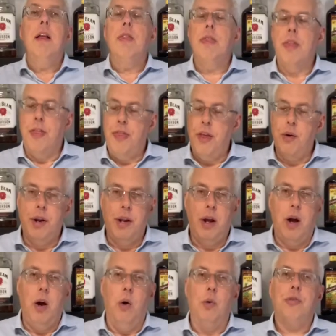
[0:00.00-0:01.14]
The theory
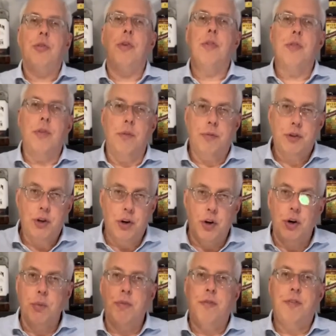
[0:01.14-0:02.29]
goes, the
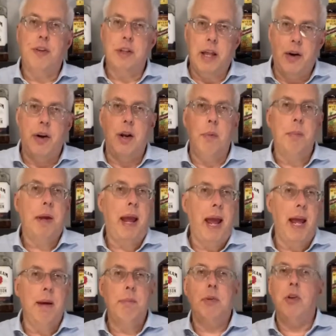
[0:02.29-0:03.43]
term Falernum
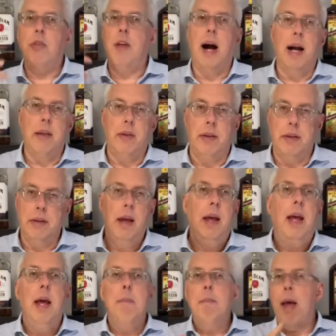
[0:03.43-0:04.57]
came to the island.
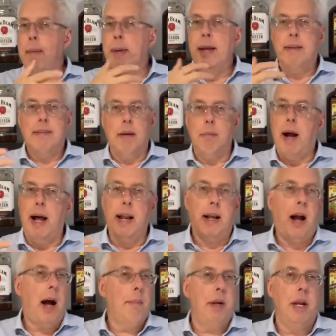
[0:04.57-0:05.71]
Maybe it's some kind of
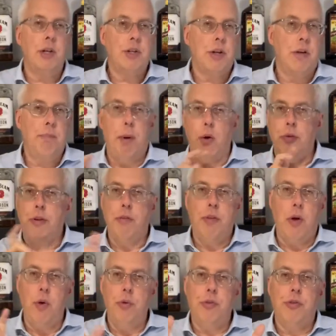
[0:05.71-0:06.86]
combination of both of
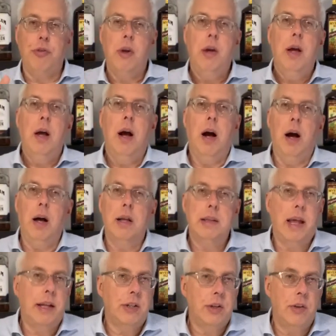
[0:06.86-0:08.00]
those
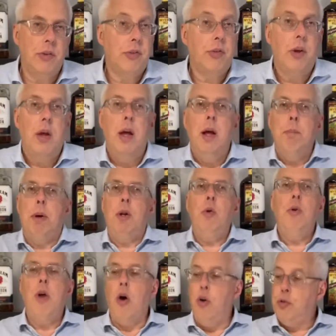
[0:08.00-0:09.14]
legends, but who
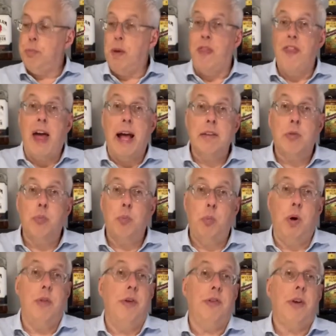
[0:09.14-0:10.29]
knows? But that's
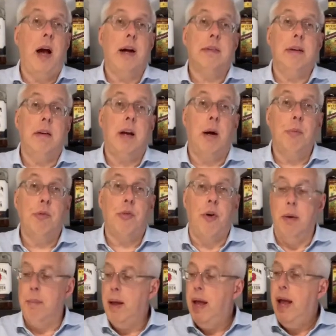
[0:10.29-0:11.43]
where this cocktail comes
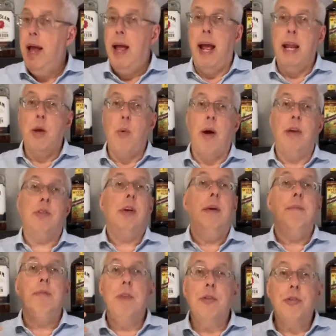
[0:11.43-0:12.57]
from. Anyways,
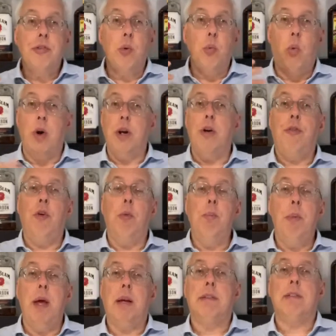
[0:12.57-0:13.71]
this is a wonderful
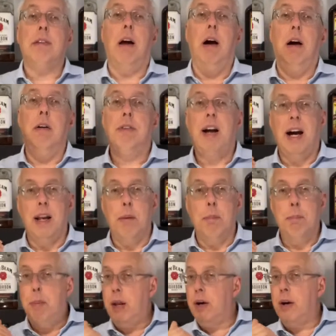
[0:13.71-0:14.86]
mix of kind of
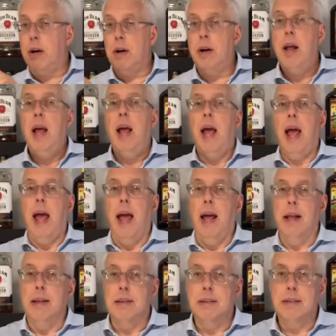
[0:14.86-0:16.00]
bitter
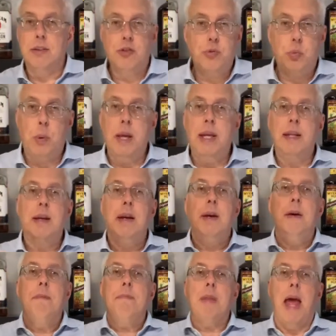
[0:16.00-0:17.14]
and sweet
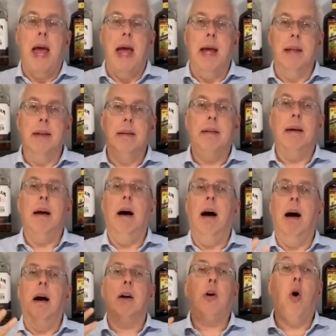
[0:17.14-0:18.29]
and
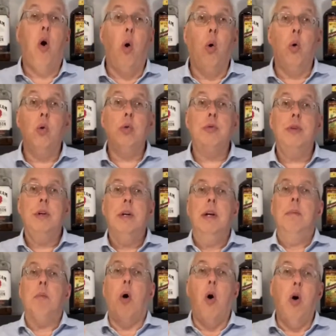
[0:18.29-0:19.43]
cold,
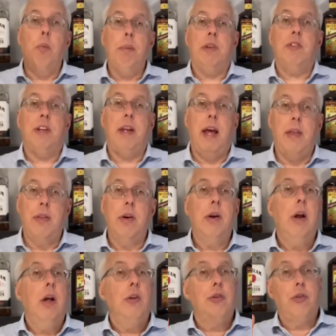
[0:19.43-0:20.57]
all mixed together.
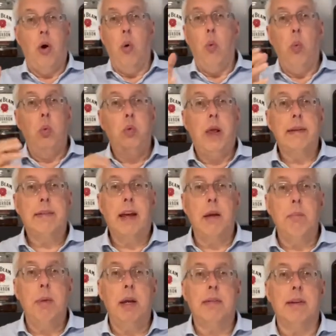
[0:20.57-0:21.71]
So let's get
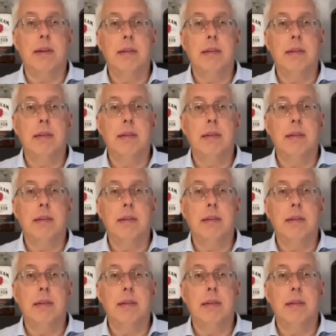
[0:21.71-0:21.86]
mixing.